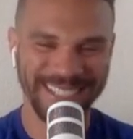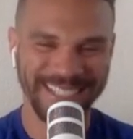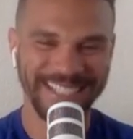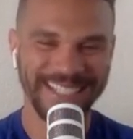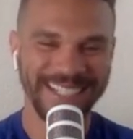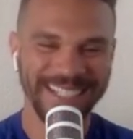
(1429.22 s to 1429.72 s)

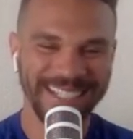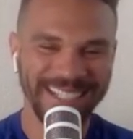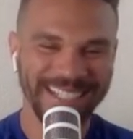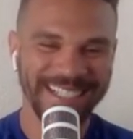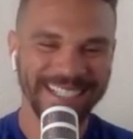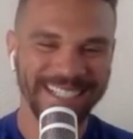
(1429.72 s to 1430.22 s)

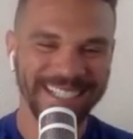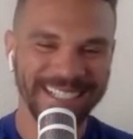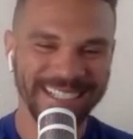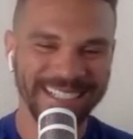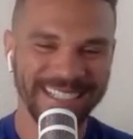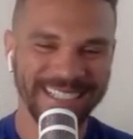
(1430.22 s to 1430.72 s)

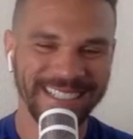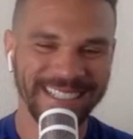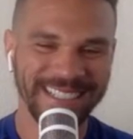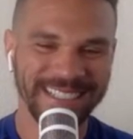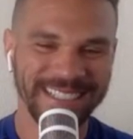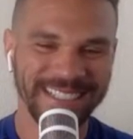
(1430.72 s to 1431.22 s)

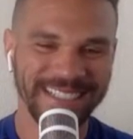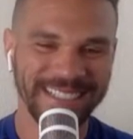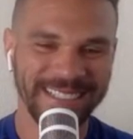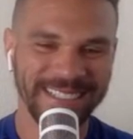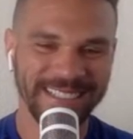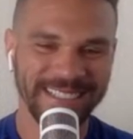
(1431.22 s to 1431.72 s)

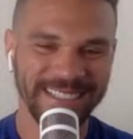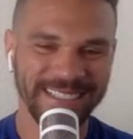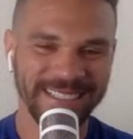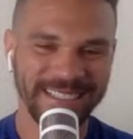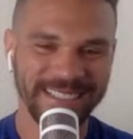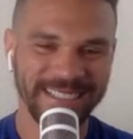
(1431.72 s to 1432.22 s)

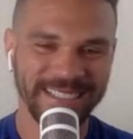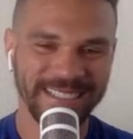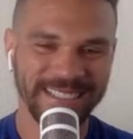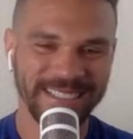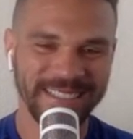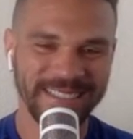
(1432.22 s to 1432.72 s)

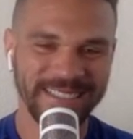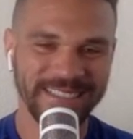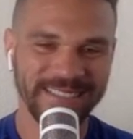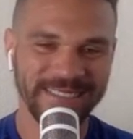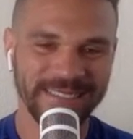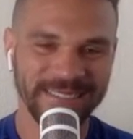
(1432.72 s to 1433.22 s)

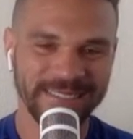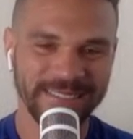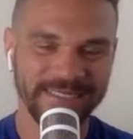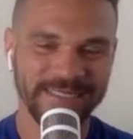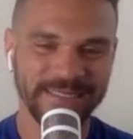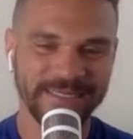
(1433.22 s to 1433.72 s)

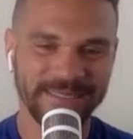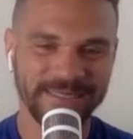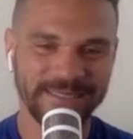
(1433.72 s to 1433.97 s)
No words are spoken by the person on screen.